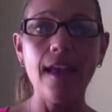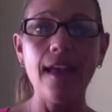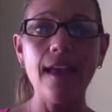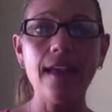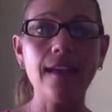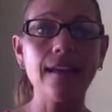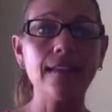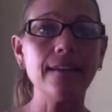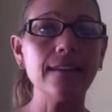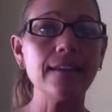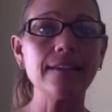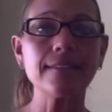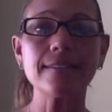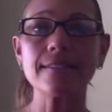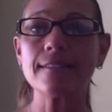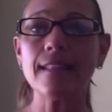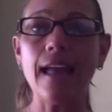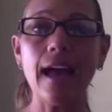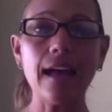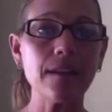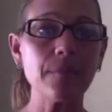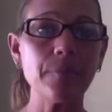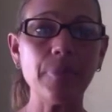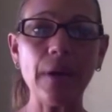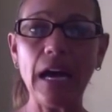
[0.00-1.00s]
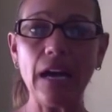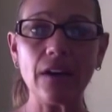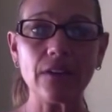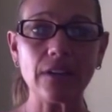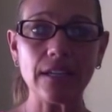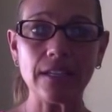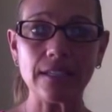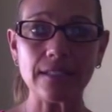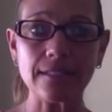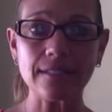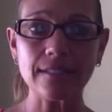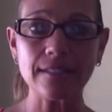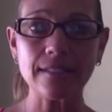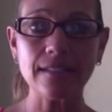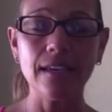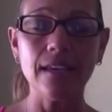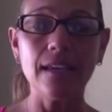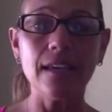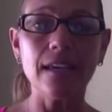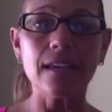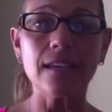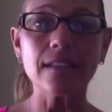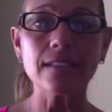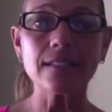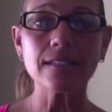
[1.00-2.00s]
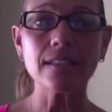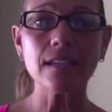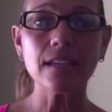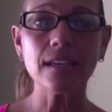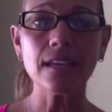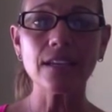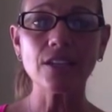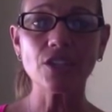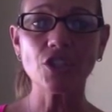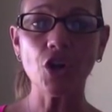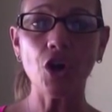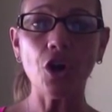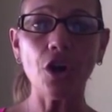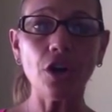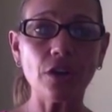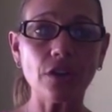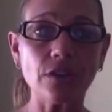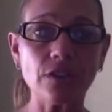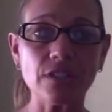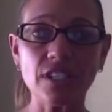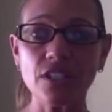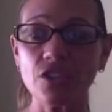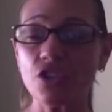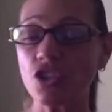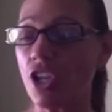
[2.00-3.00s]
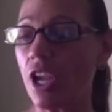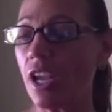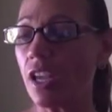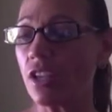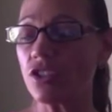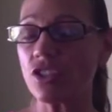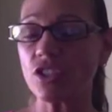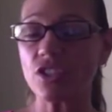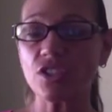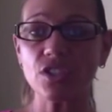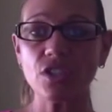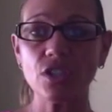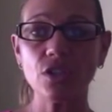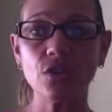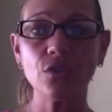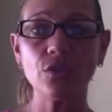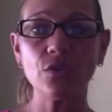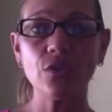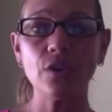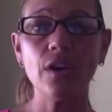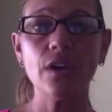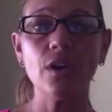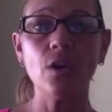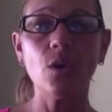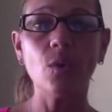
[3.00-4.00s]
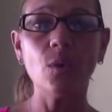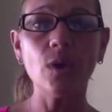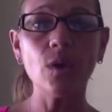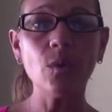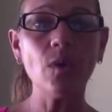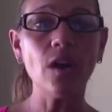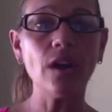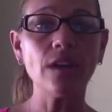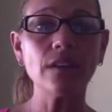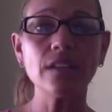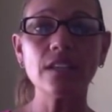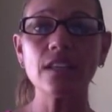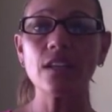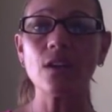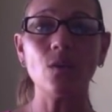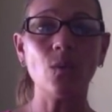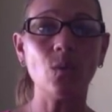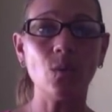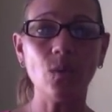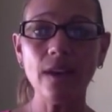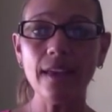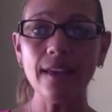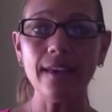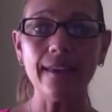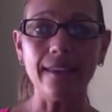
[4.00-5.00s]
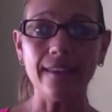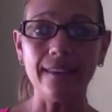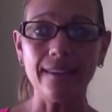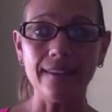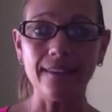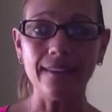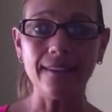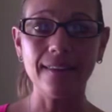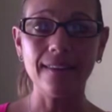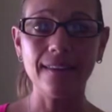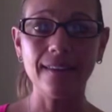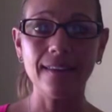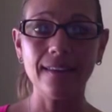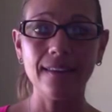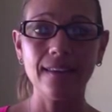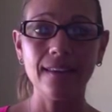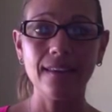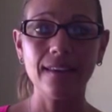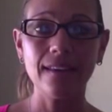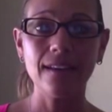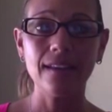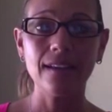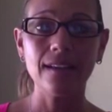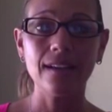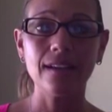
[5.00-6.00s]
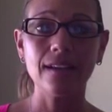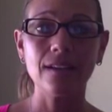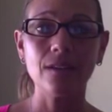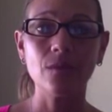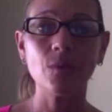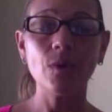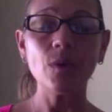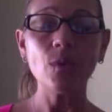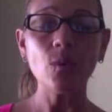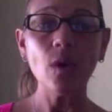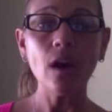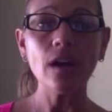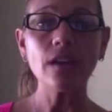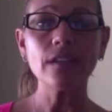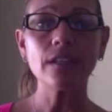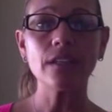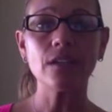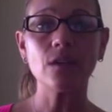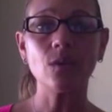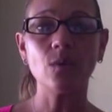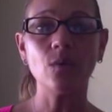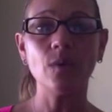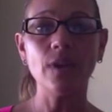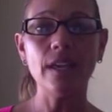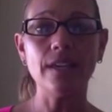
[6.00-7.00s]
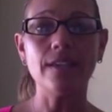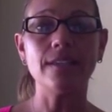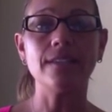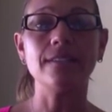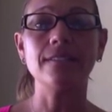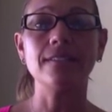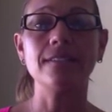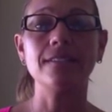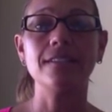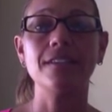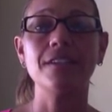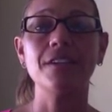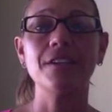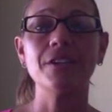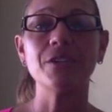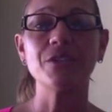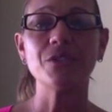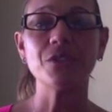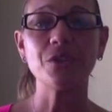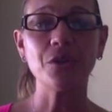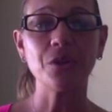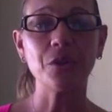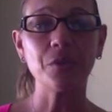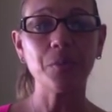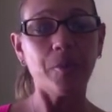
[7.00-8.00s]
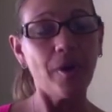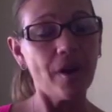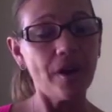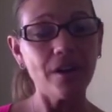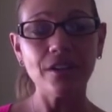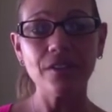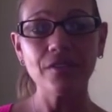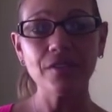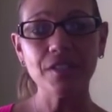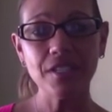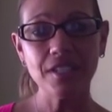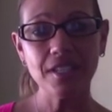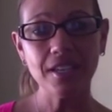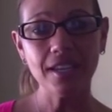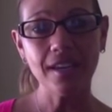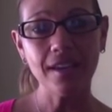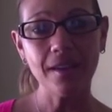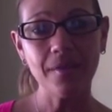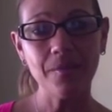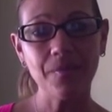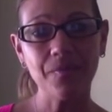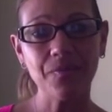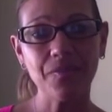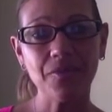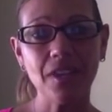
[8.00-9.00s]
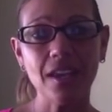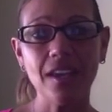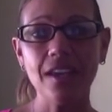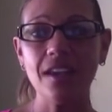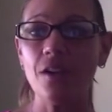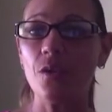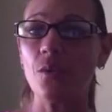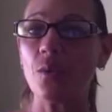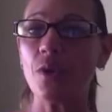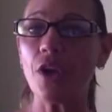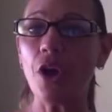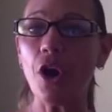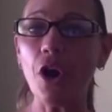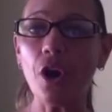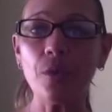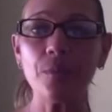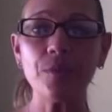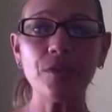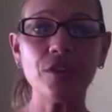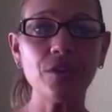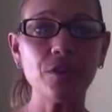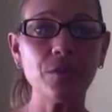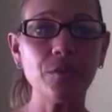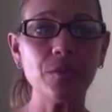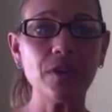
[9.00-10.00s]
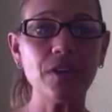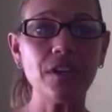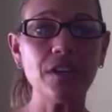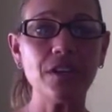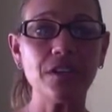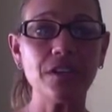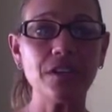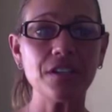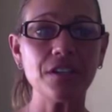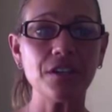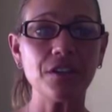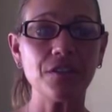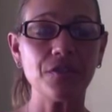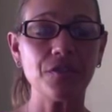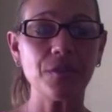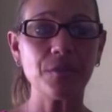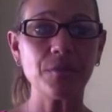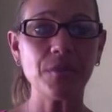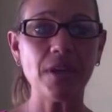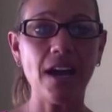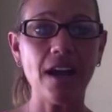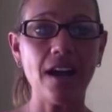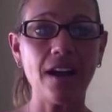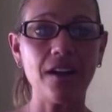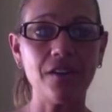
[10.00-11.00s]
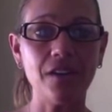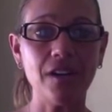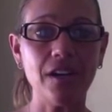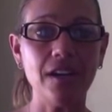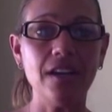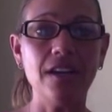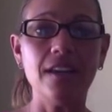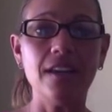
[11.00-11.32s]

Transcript: And it's not about us. It changes to, we want you to win. We want you to win. So you're part of a team. We hope that you'll be here a year from now.